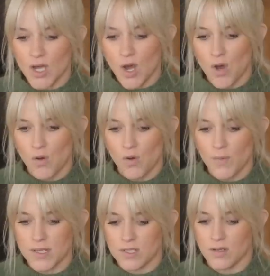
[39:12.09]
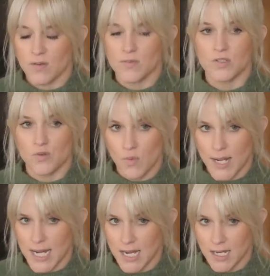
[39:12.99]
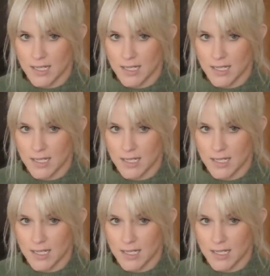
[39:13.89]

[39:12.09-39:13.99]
at home until I was 20